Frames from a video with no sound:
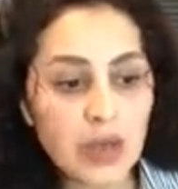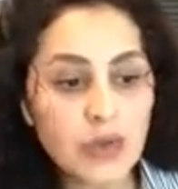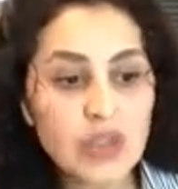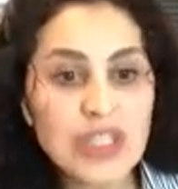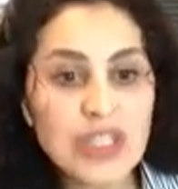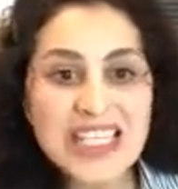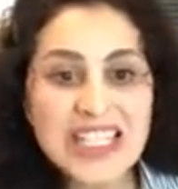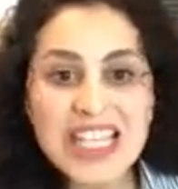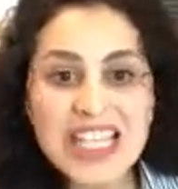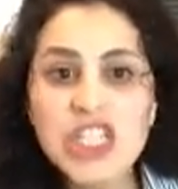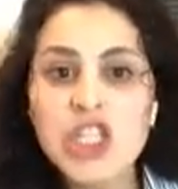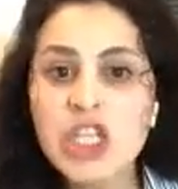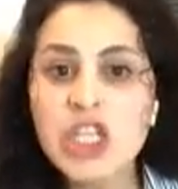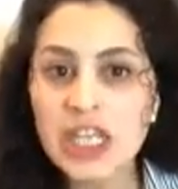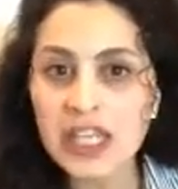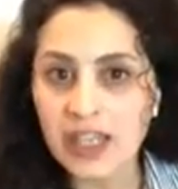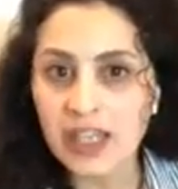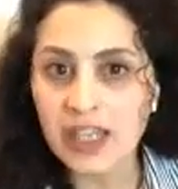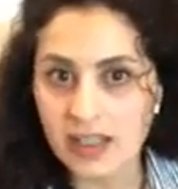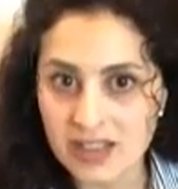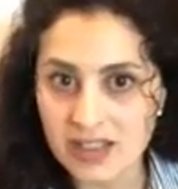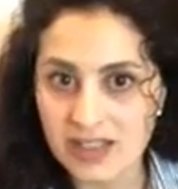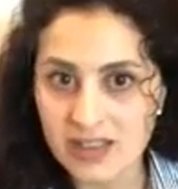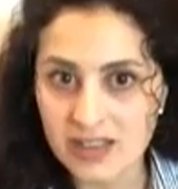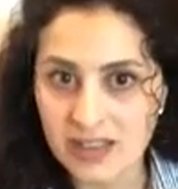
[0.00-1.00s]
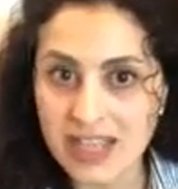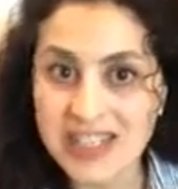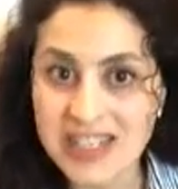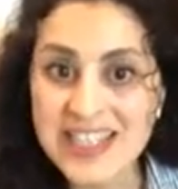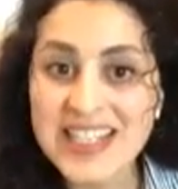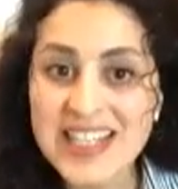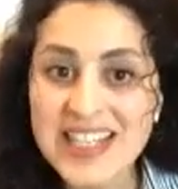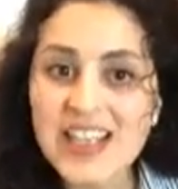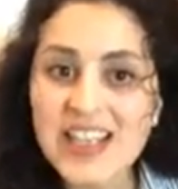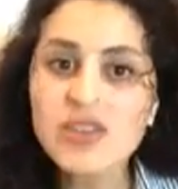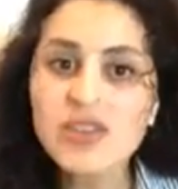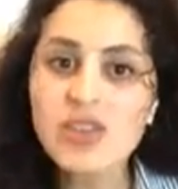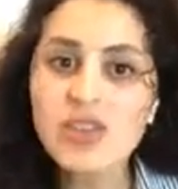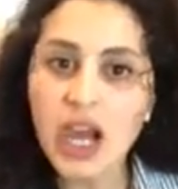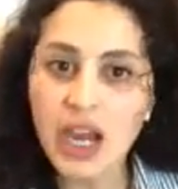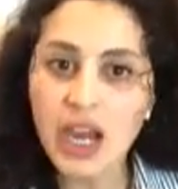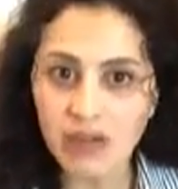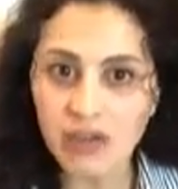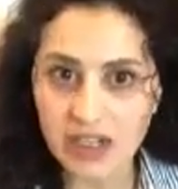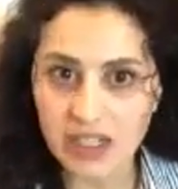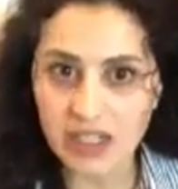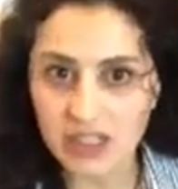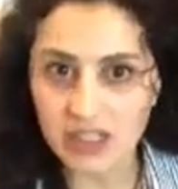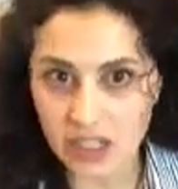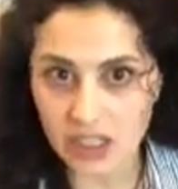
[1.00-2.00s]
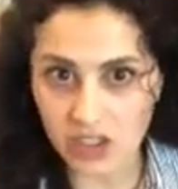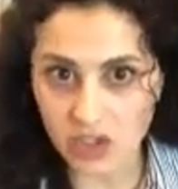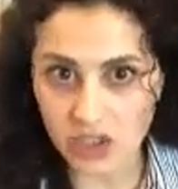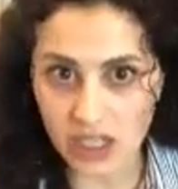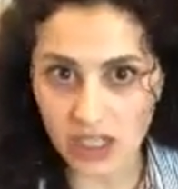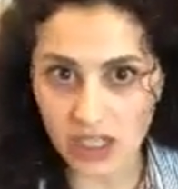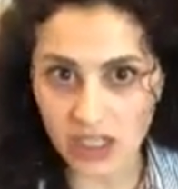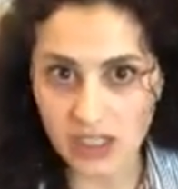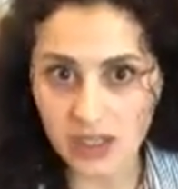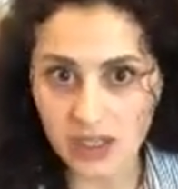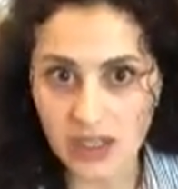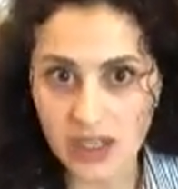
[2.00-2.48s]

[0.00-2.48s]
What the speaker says: teaching it. It's indirect teaching.